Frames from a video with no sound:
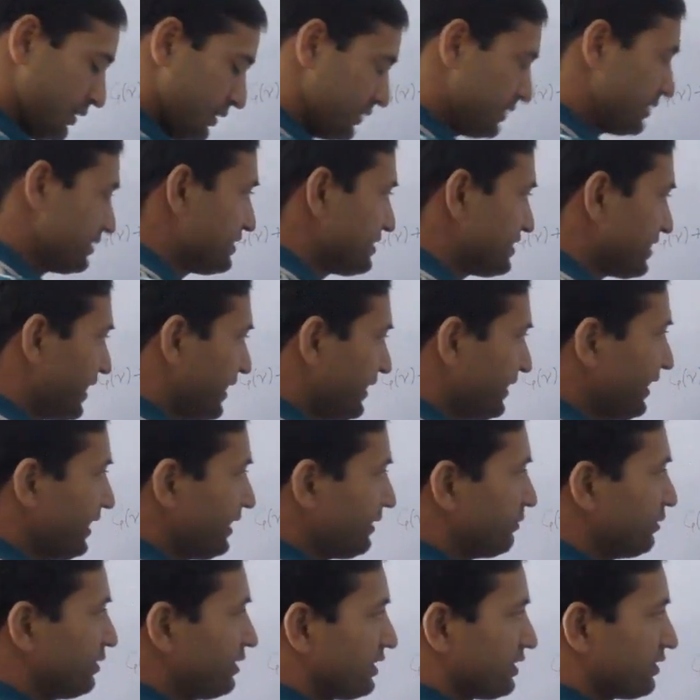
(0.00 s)
this is
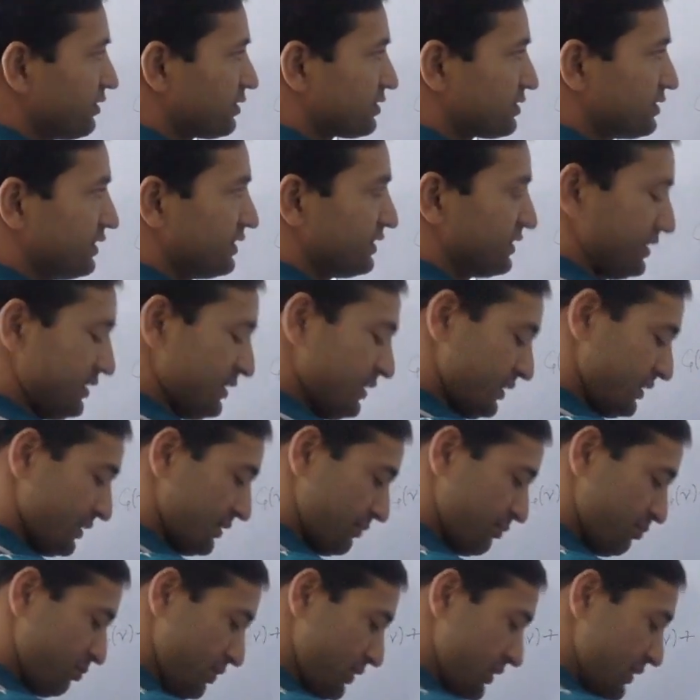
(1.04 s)
anharmonic oscillator
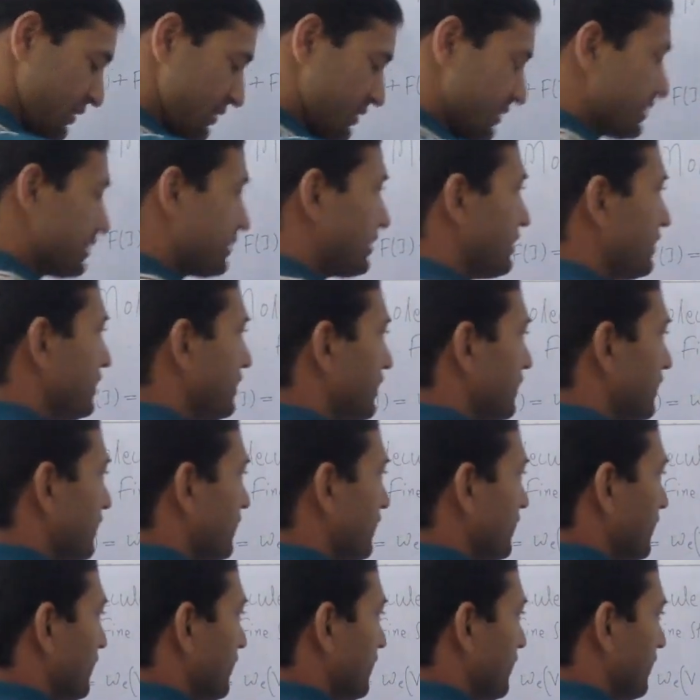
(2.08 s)
plus
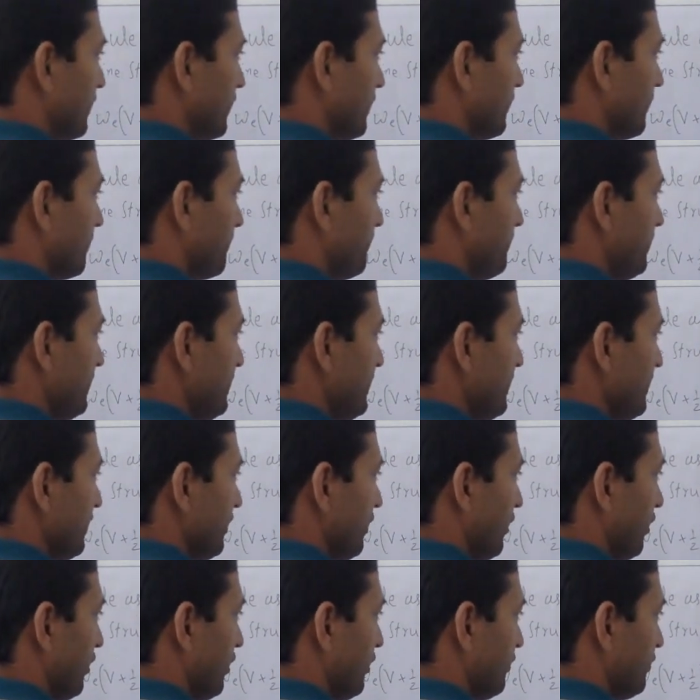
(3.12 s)
B
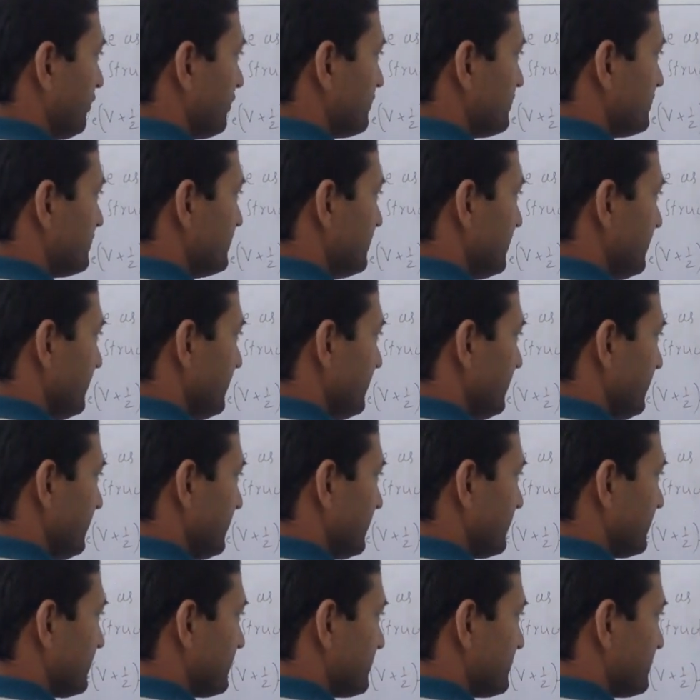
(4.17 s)
of J
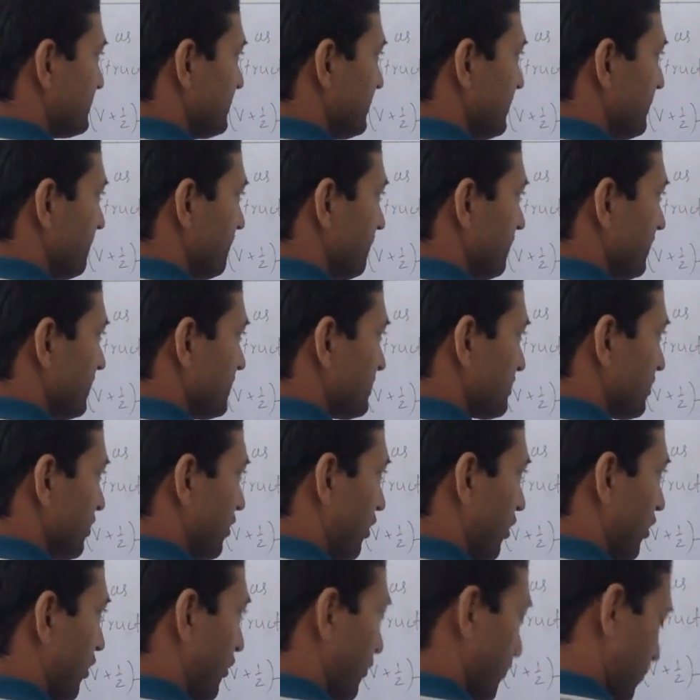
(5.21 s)
plus
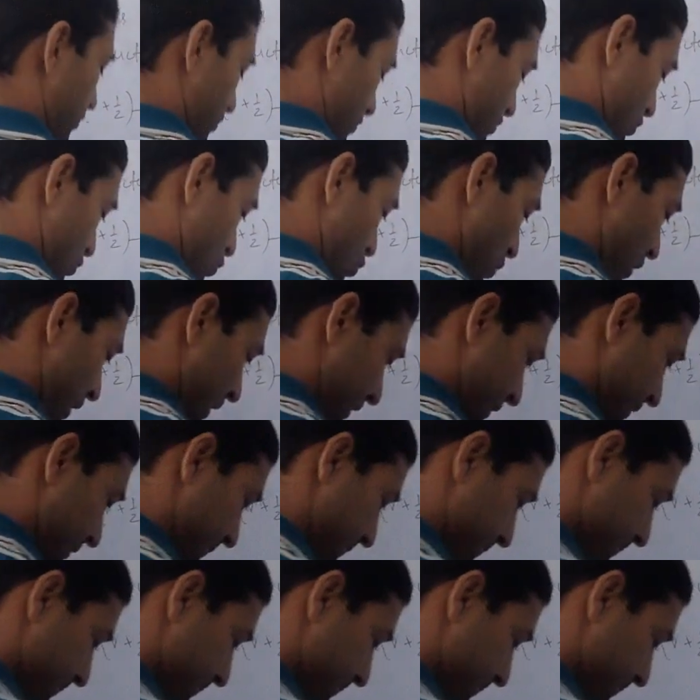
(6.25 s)
of 1,